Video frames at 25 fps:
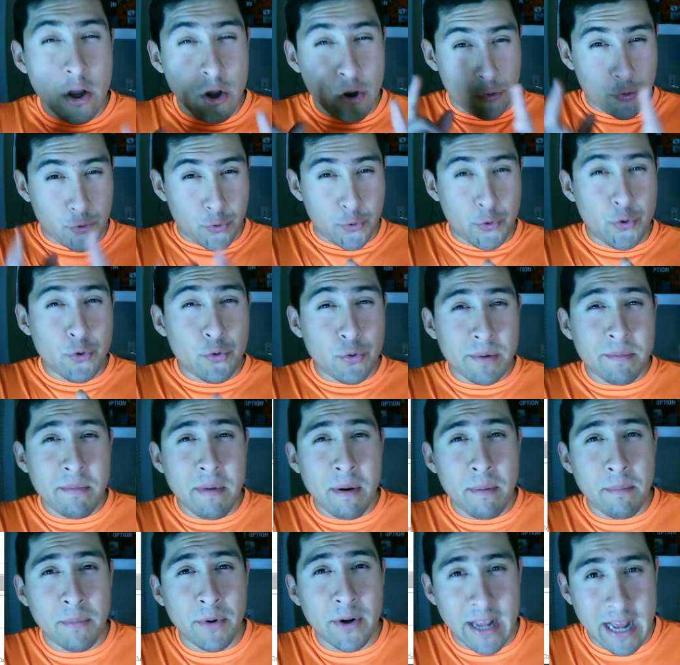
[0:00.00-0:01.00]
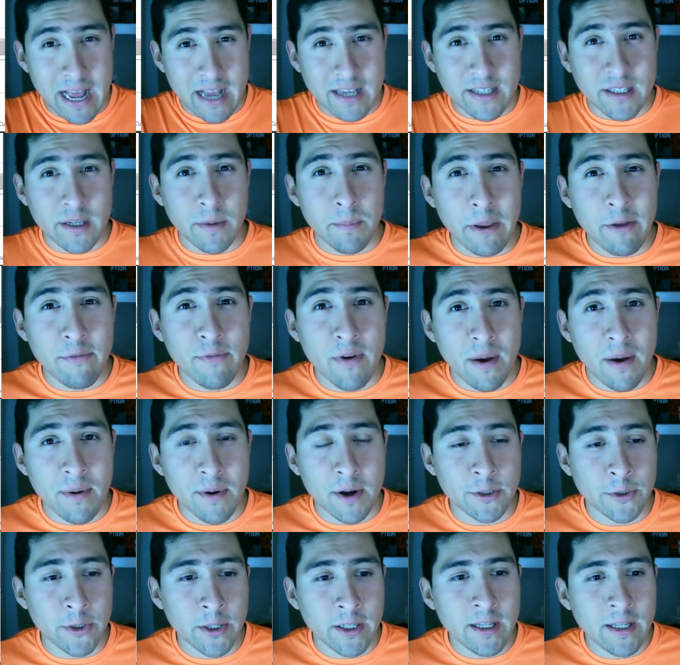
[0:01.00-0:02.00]
do you remember the s&p
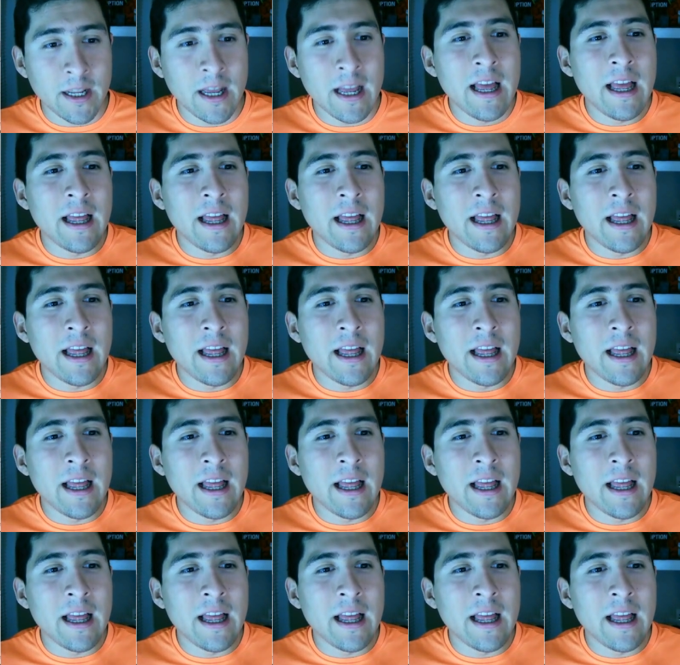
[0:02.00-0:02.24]
500